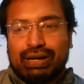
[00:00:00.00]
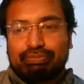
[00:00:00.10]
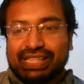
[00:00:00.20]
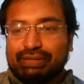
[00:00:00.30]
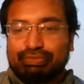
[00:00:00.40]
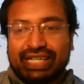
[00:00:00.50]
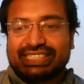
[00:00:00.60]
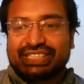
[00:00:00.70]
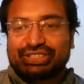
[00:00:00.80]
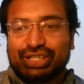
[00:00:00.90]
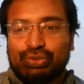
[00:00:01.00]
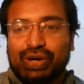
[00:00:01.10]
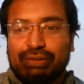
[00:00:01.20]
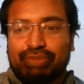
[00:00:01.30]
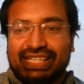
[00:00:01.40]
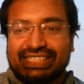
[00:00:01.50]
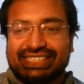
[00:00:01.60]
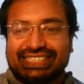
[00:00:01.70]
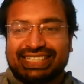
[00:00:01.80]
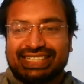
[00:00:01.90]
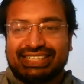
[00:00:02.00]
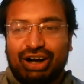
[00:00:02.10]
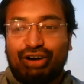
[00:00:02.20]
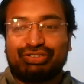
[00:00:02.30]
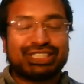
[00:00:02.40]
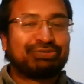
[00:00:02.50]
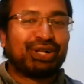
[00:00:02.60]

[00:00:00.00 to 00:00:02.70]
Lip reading: Brilliant place to study, well balanced. Offer small